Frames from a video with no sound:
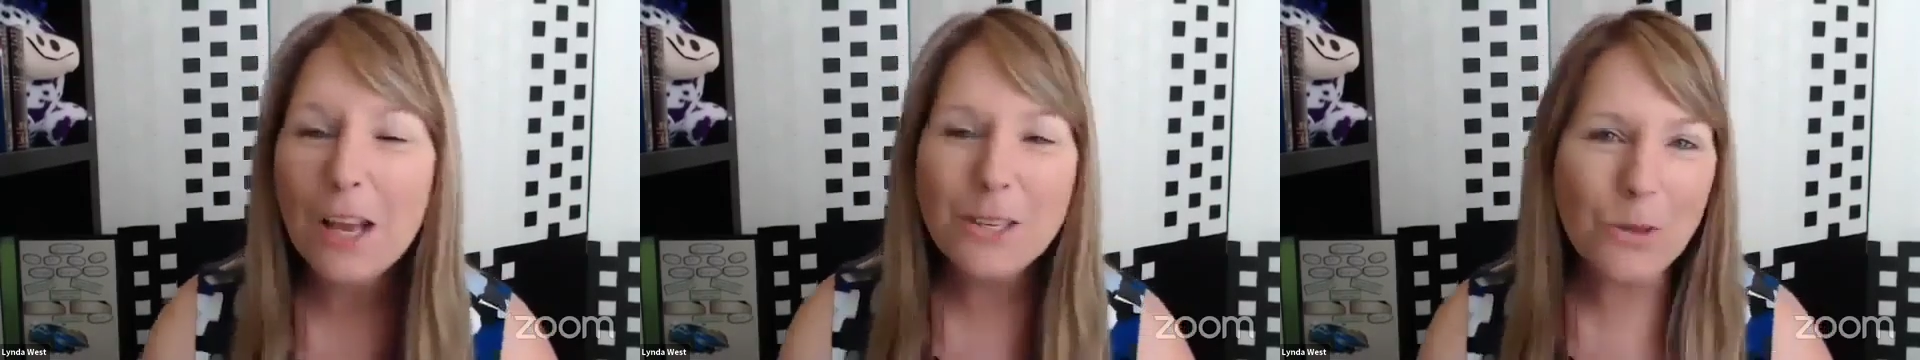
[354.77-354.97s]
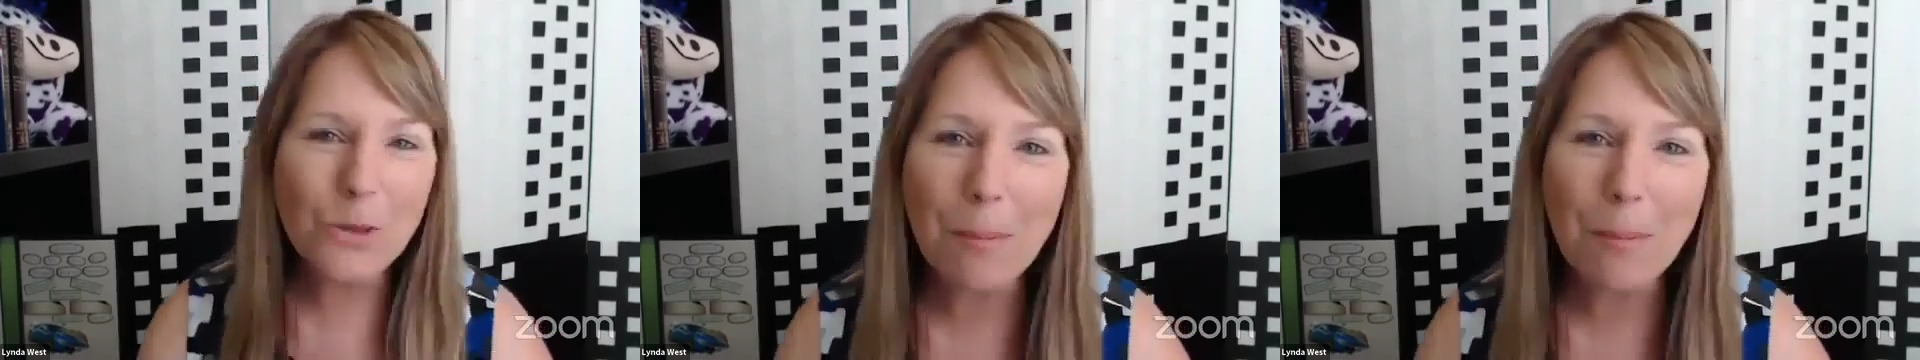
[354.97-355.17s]

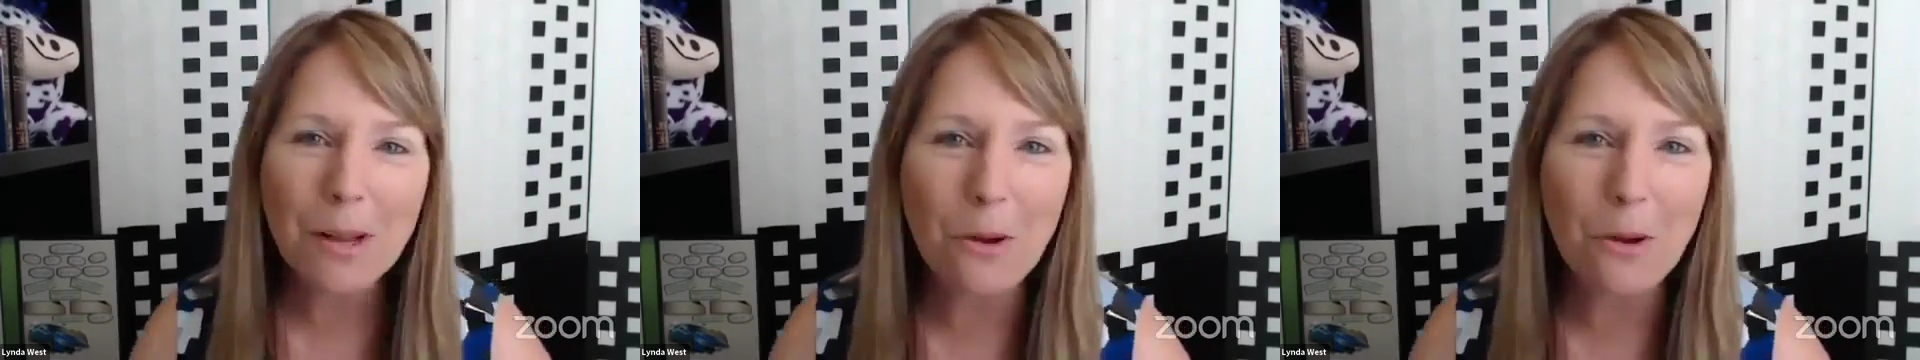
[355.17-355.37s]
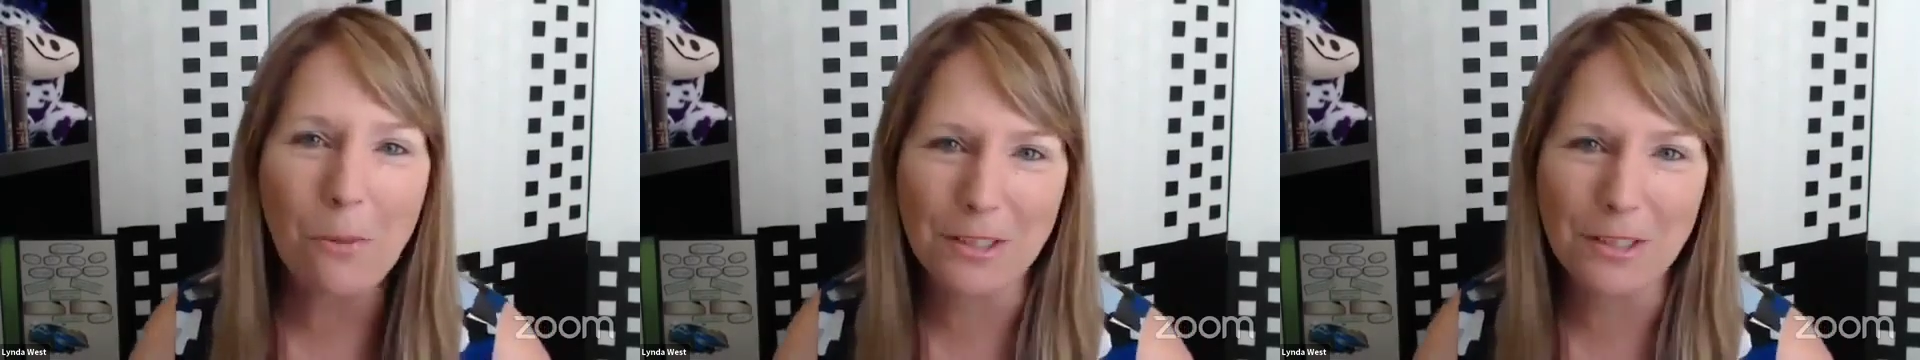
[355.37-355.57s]
So I'm
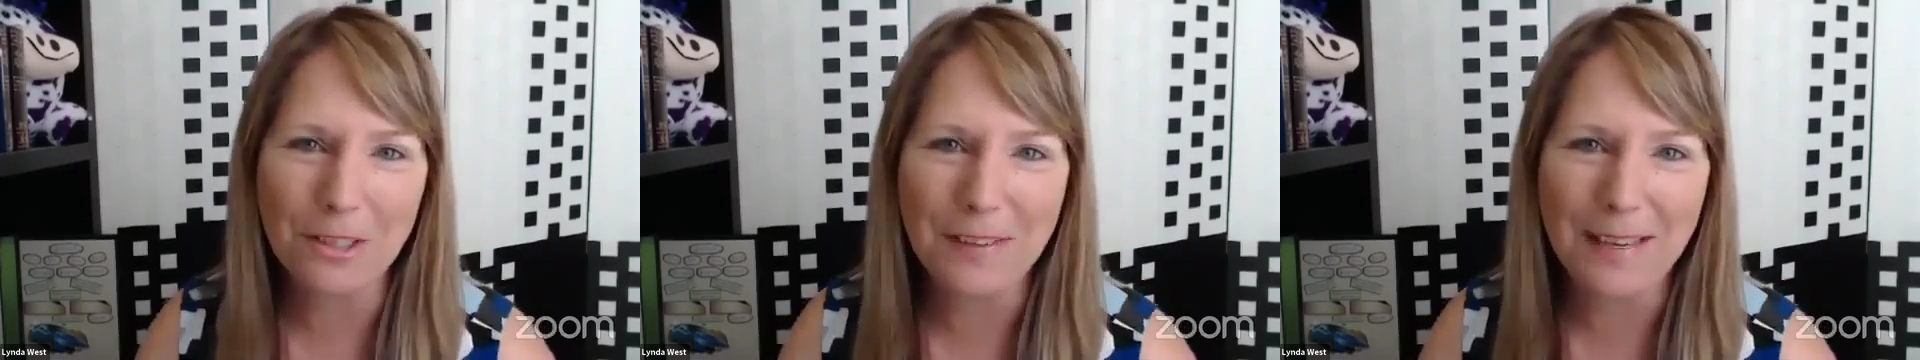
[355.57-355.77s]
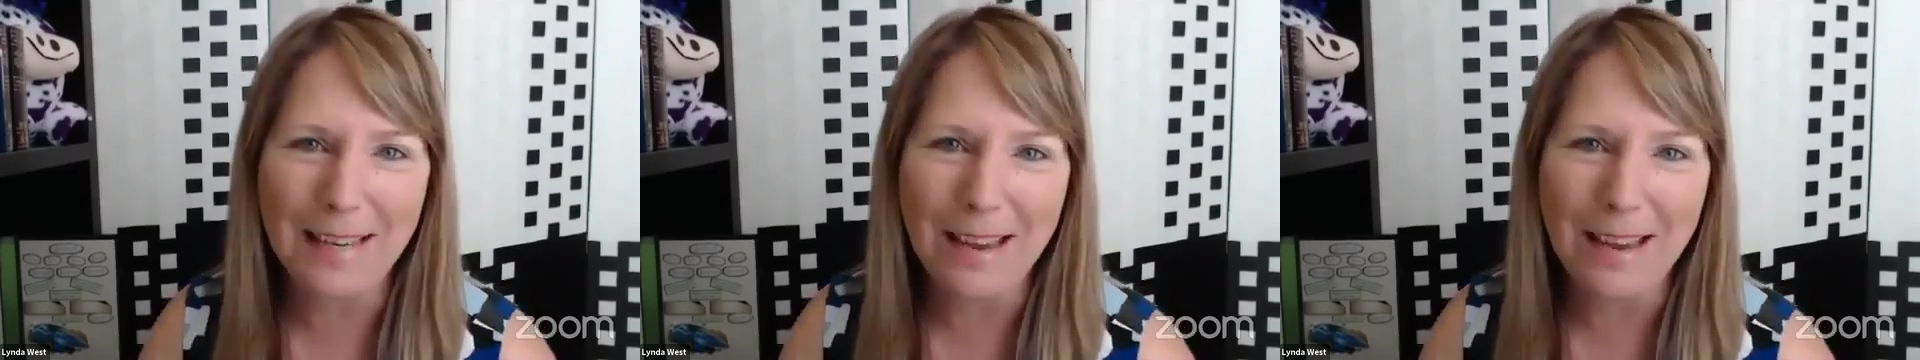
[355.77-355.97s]
going to go watch
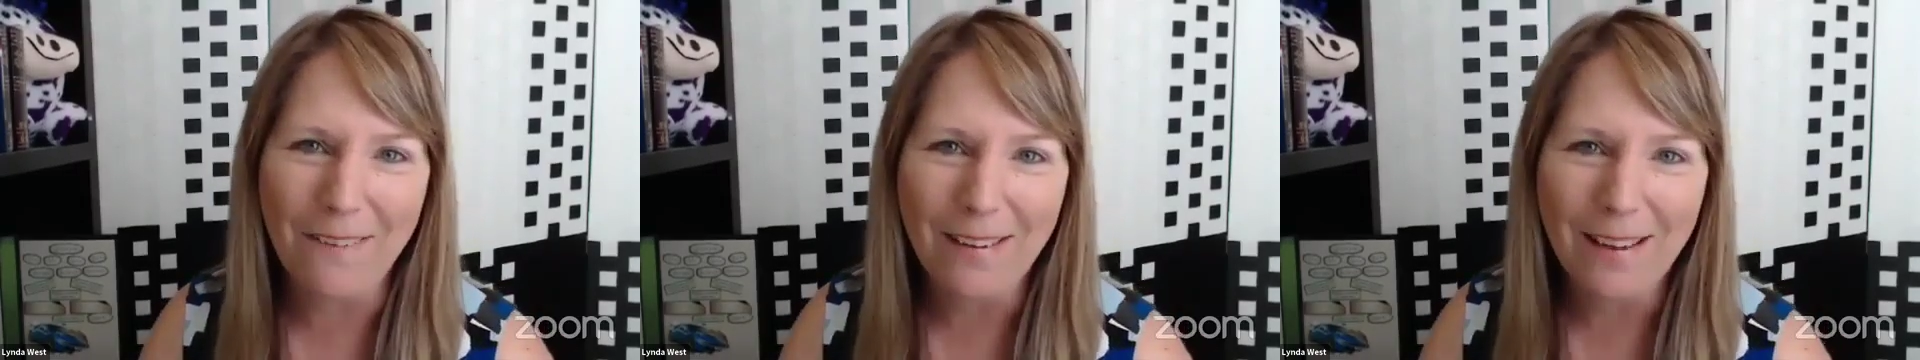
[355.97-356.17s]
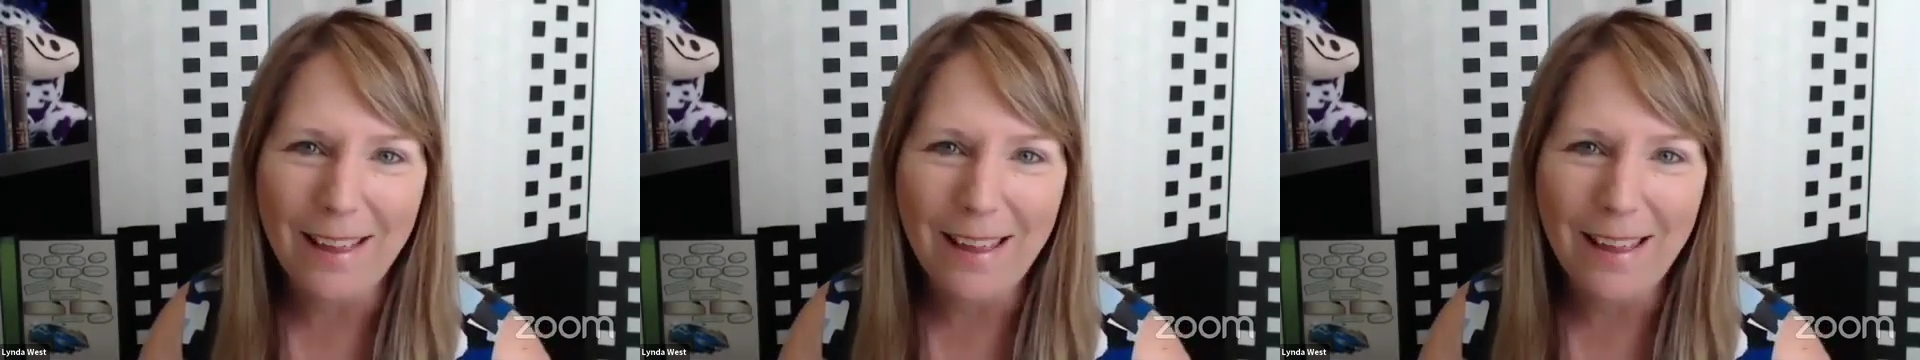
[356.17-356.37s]
her
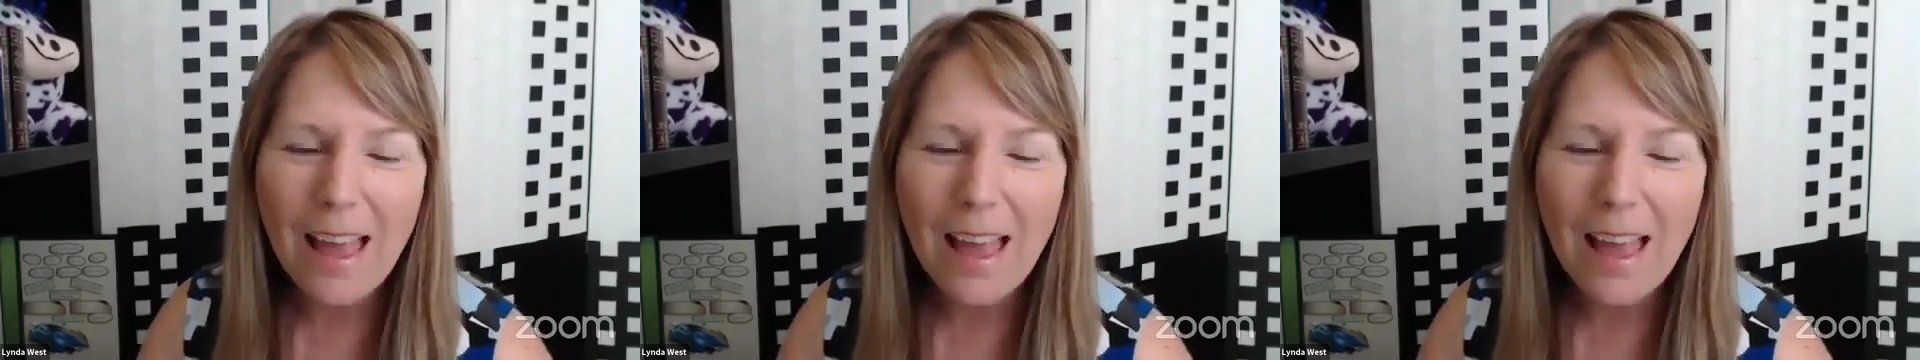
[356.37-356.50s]
video.